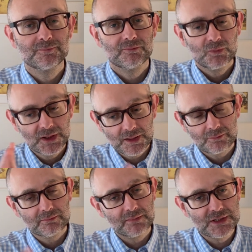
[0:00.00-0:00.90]
Well,
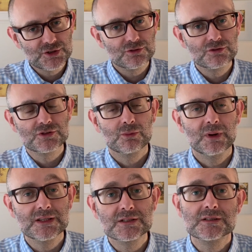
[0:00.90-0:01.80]
my students
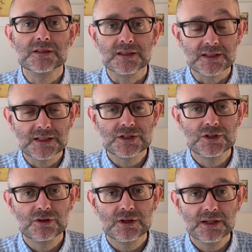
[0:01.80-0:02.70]
went to the
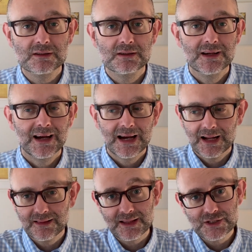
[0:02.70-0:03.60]
dictionary
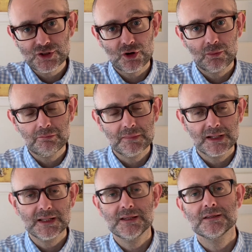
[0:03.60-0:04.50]
and they saw
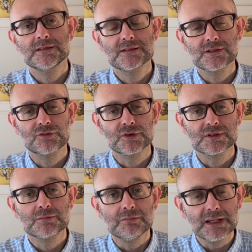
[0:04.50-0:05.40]
many
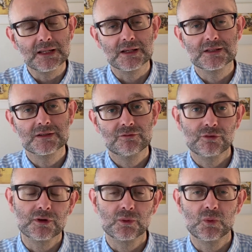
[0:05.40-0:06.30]
different meanings
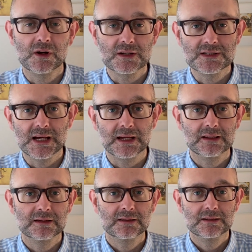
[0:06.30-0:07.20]
for the word deck.